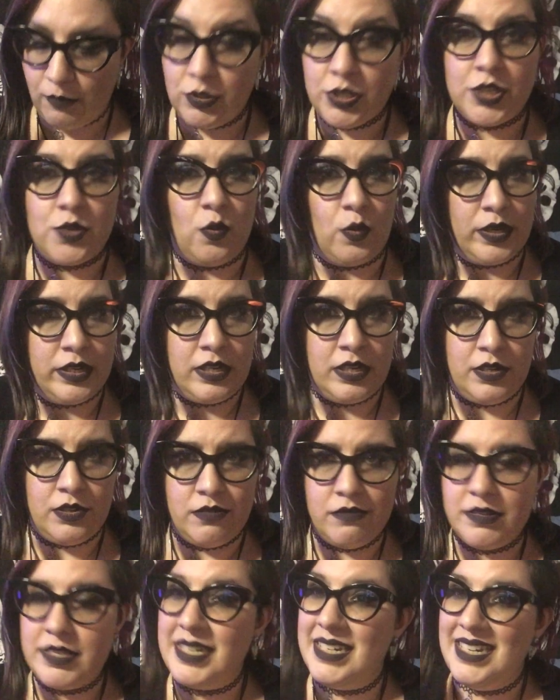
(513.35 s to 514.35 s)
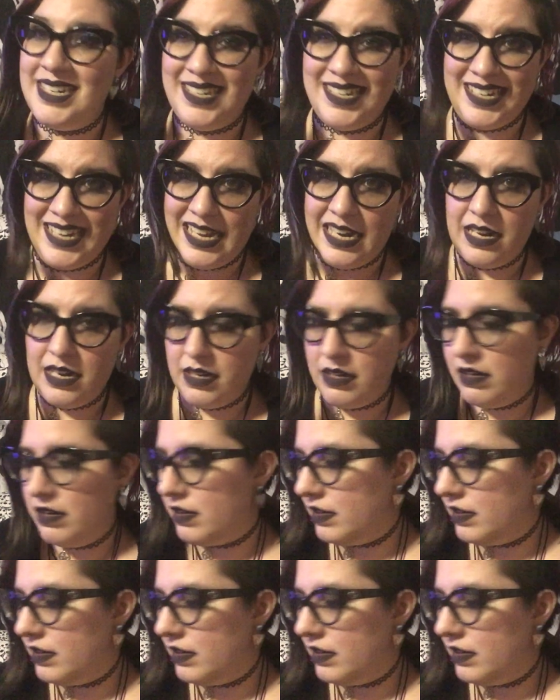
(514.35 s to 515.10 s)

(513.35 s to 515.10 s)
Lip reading: was going to use, didn't need it.